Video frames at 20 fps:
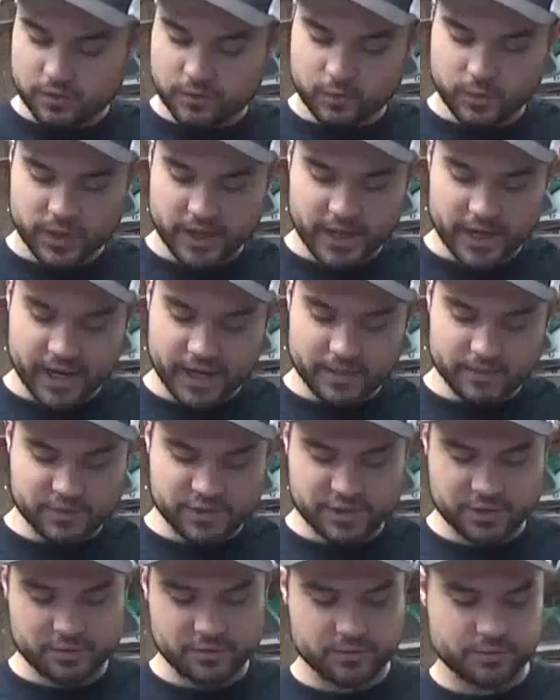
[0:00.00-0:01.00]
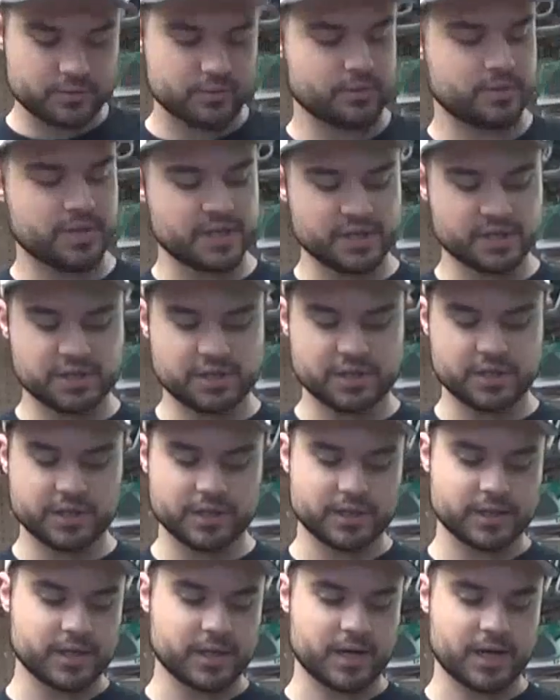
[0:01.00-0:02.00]
what I am shooting this
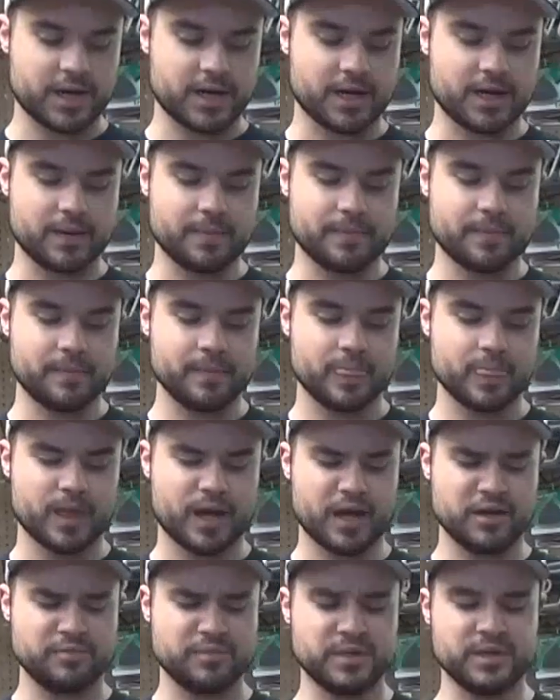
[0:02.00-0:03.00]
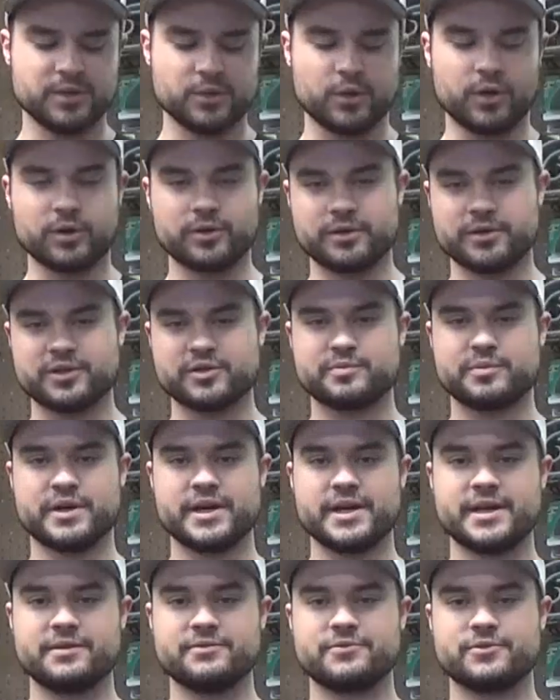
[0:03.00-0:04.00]
year, I've been loyal to this
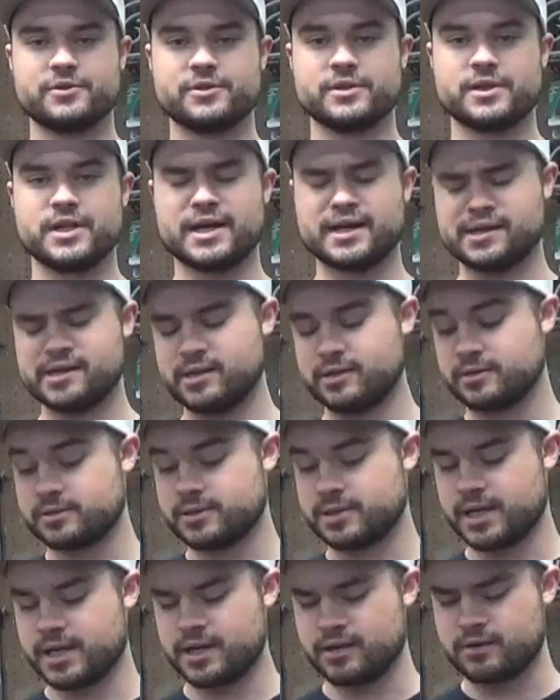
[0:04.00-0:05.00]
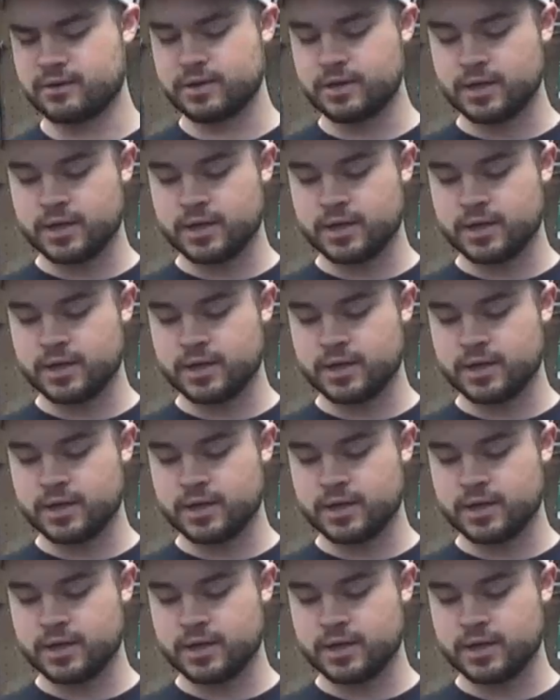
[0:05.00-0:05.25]
brand for a lot of years now.